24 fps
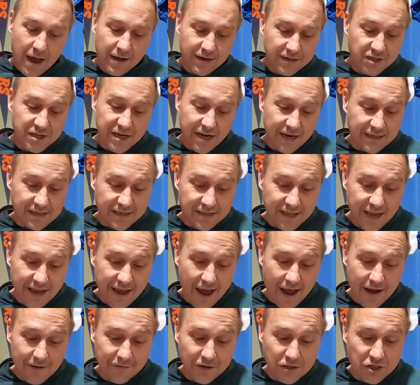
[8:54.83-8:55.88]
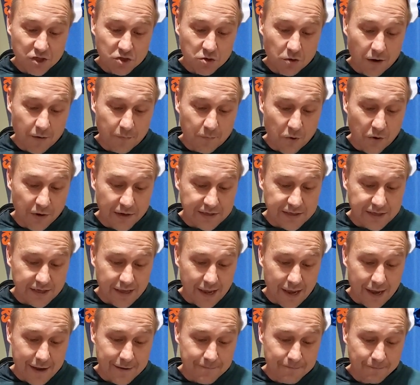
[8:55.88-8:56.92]
Jets, they average 12 points a
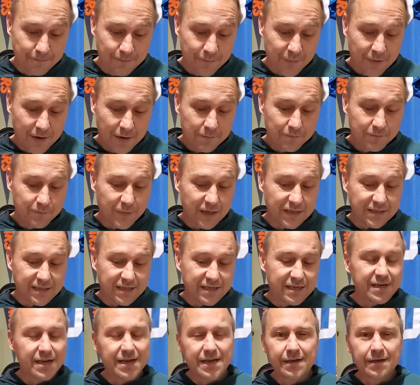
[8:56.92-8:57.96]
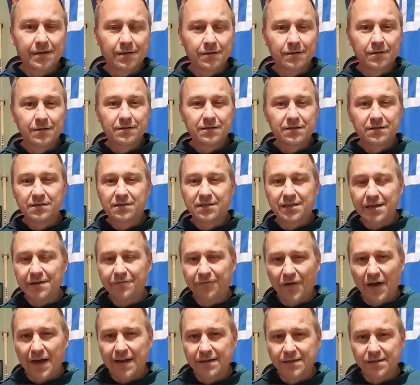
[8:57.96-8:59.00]
game. The D
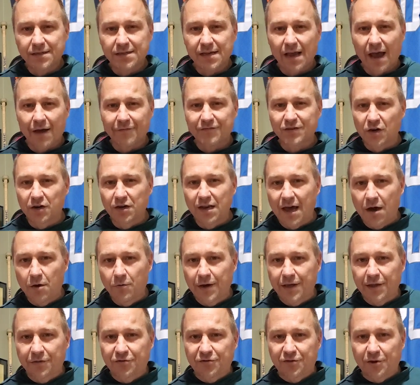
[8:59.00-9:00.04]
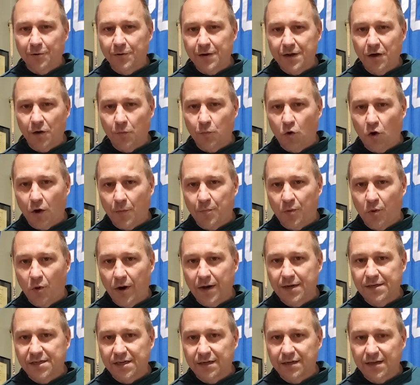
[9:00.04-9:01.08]
defense, after allowing 30 or more
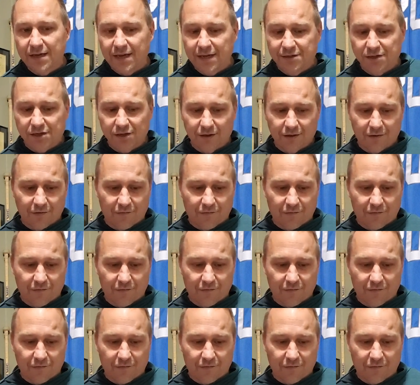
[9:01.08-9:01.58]
points in each of their